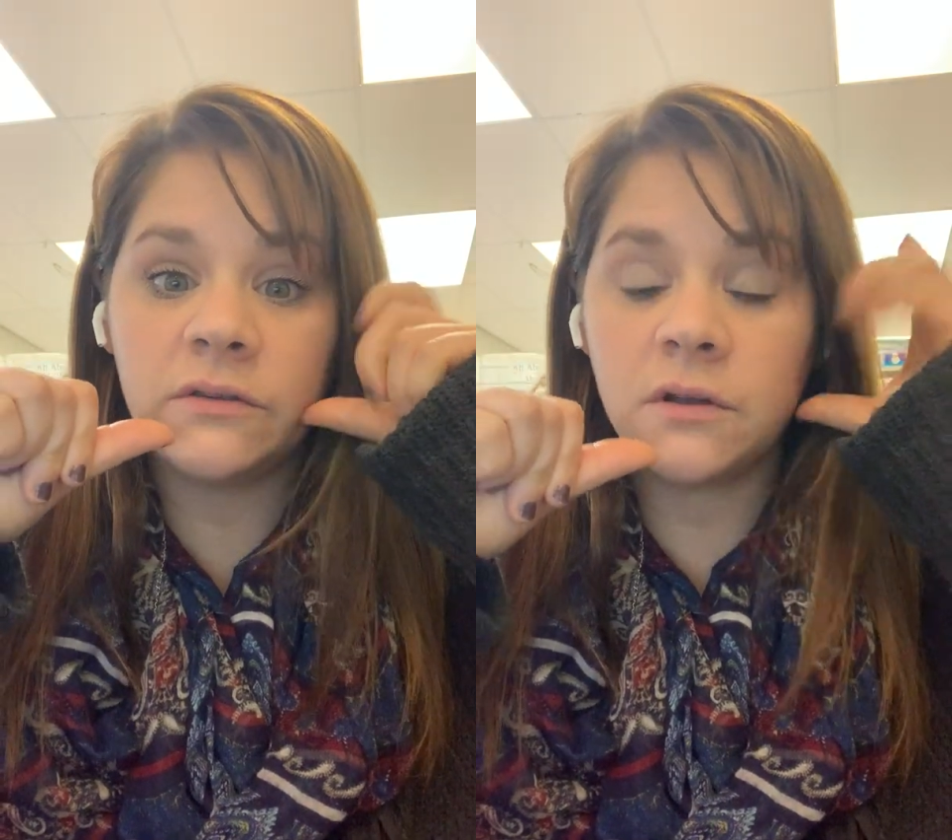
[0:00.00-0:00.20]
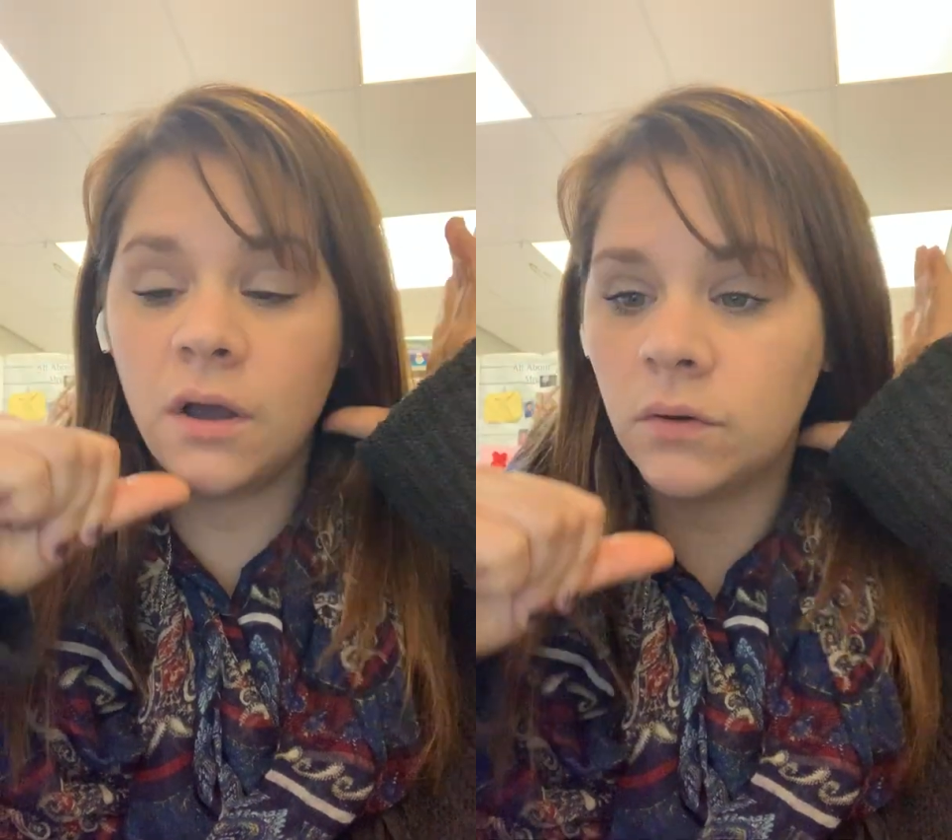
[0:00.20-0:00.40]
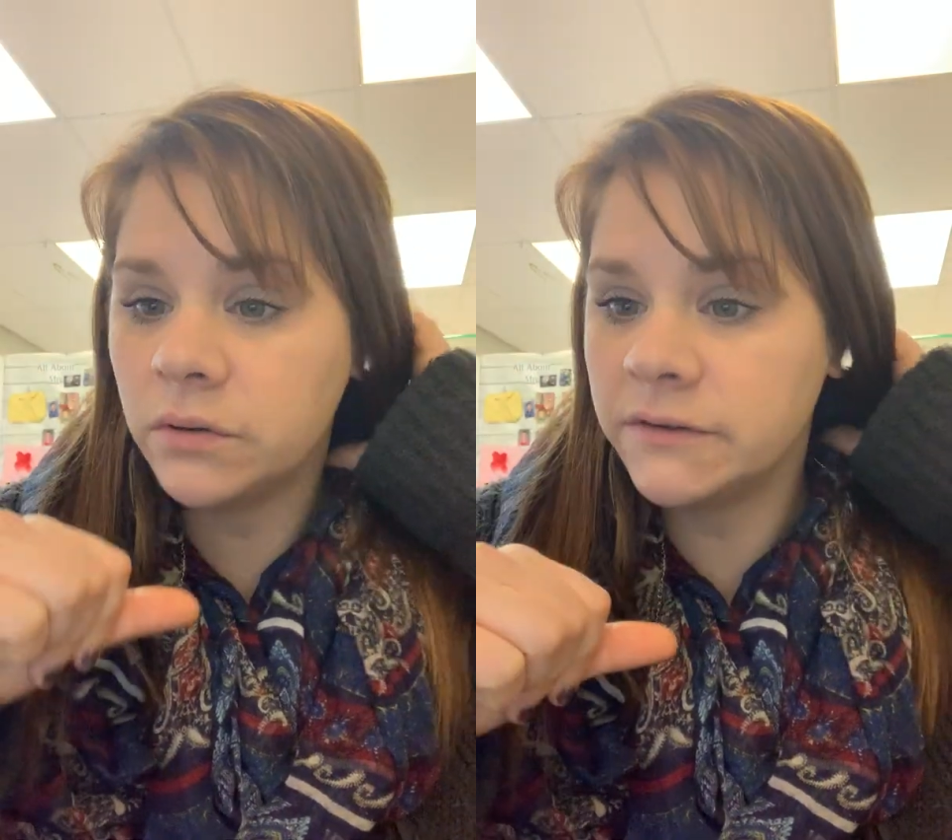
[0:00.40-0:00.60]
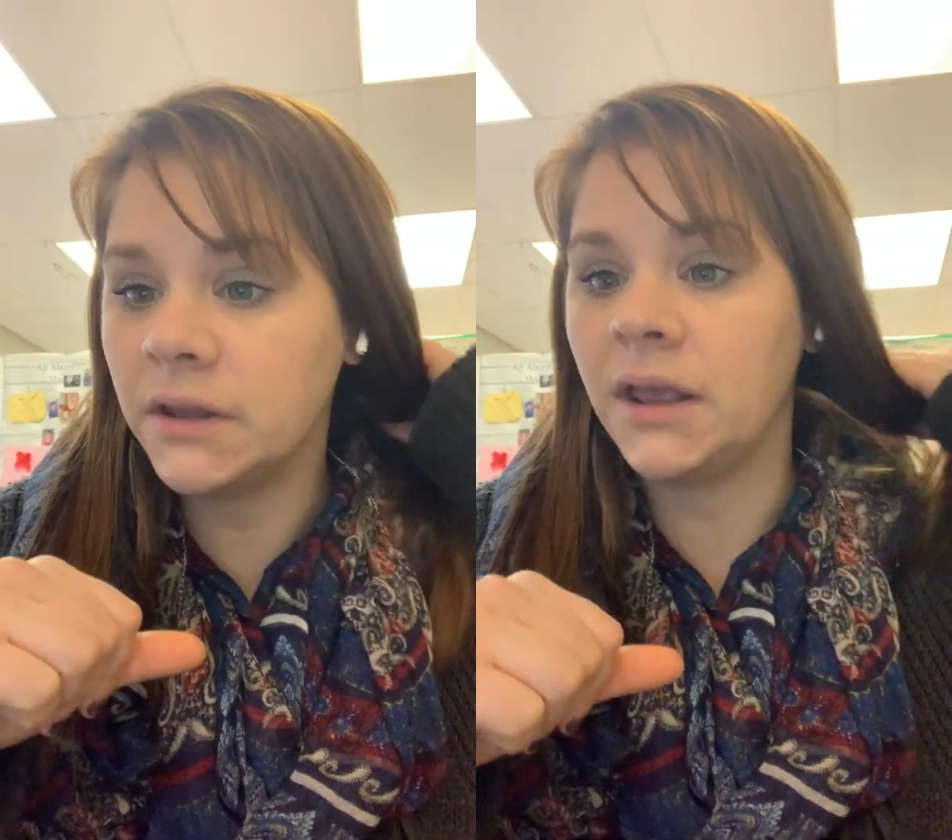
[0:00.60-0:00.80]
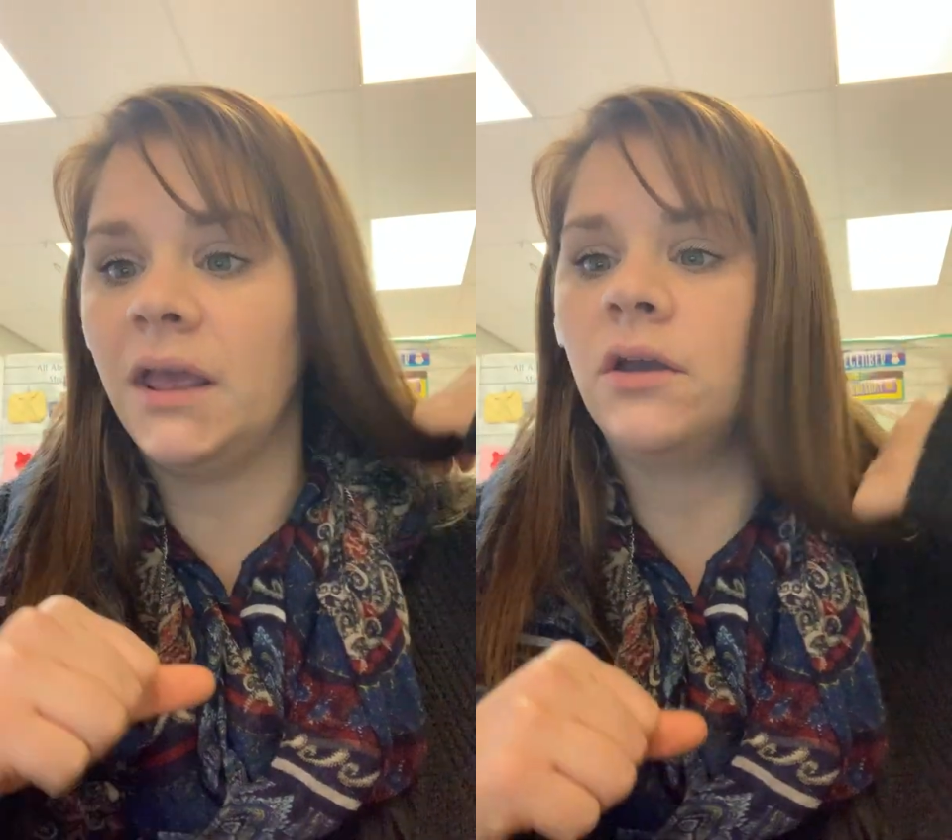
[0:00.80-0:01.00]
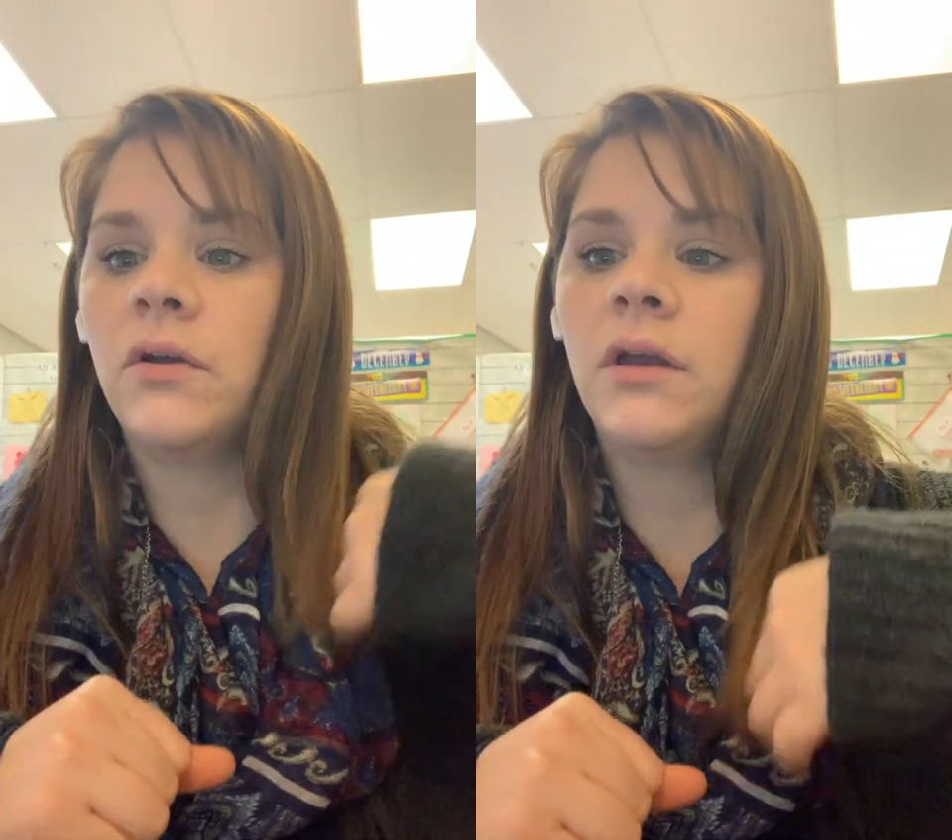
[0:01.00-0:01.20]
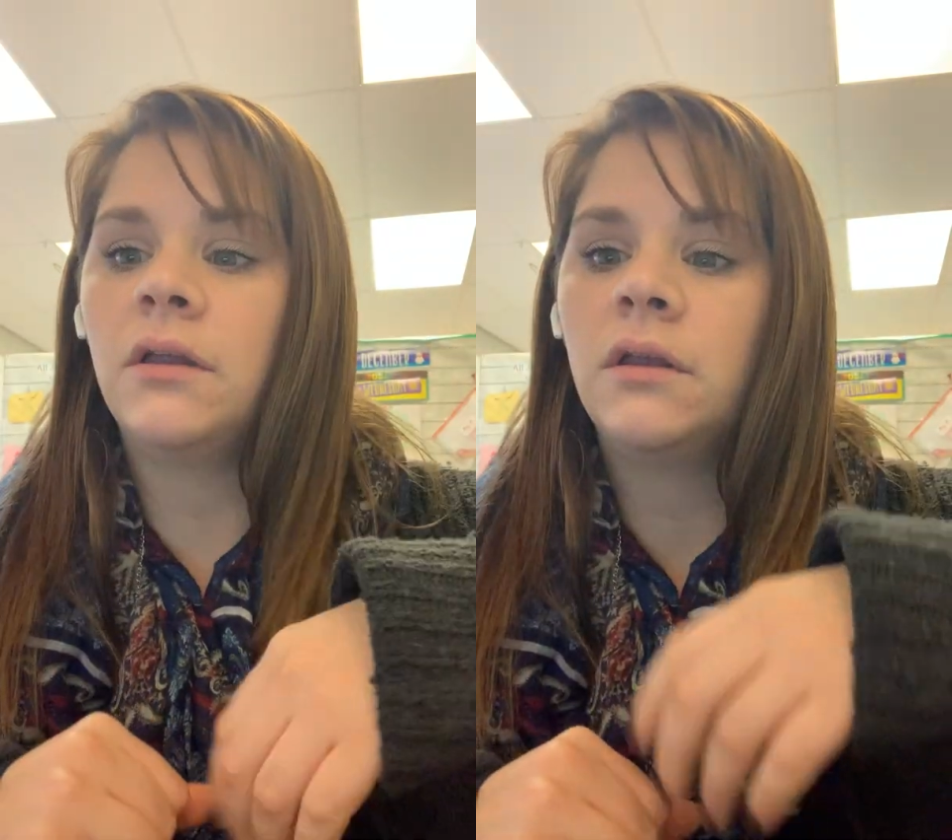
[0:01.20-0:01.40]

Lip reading: to go. It's gonna anchor it.